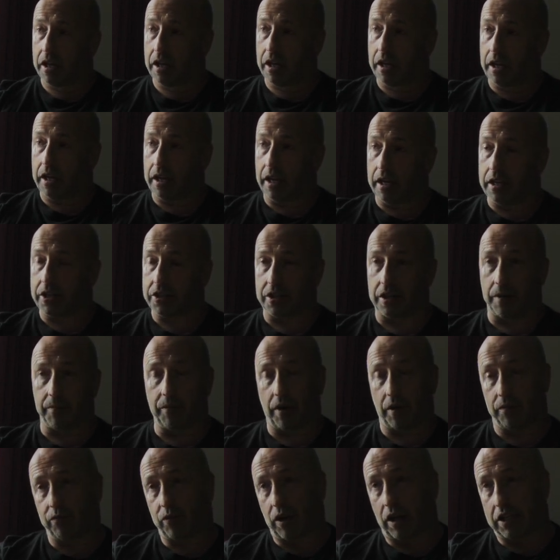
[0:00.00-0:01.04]
listen,
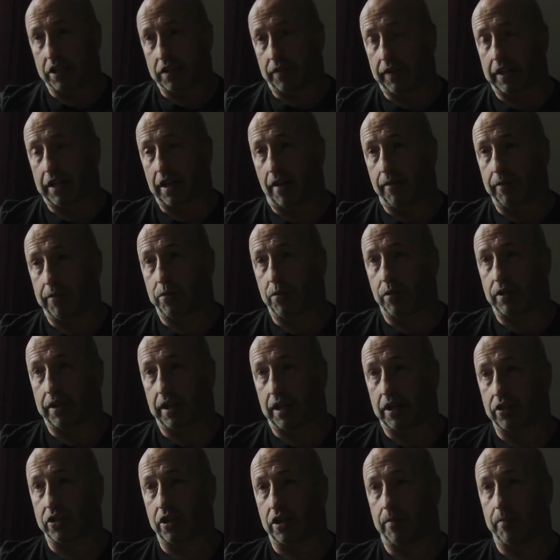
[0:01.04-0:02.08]
I'm relatively comfortable with
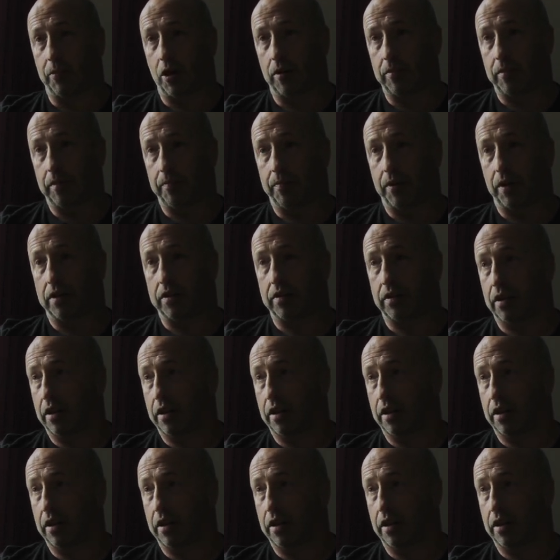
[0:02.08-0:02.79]
things at the moment, but